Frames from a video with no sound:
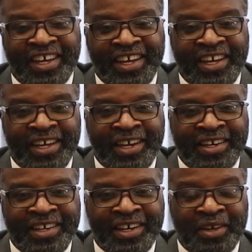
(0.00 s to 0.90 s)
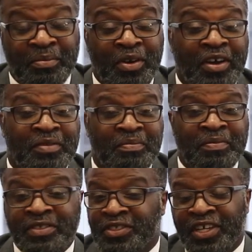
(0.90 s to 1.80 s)
And brought
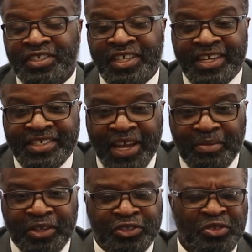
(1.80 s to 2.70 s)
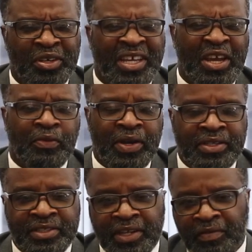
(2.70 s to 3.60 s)
such excitement and joy. I can't wait
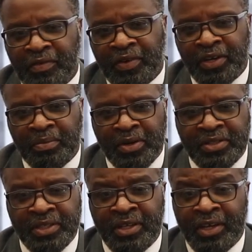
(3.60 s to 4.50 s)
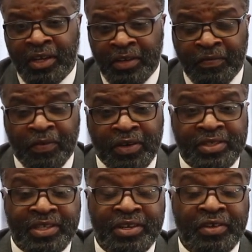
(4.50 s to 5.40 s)
to see everyone in person. Look forward
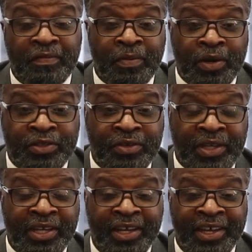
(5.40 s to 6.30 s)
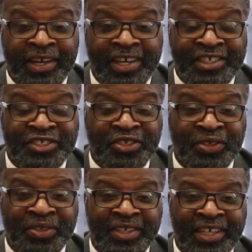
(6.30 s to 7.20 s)
to seeing you virtually in
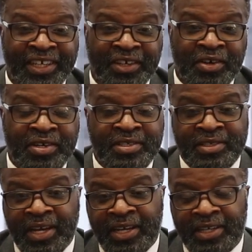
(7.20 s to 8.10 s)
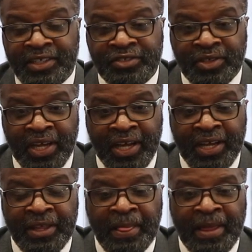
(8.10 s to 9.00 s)
June and on site in
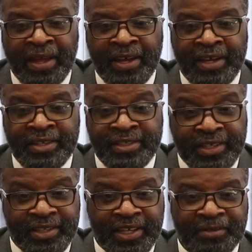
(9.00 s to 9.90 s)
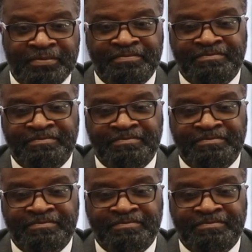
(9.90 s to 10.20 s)
July. See you then.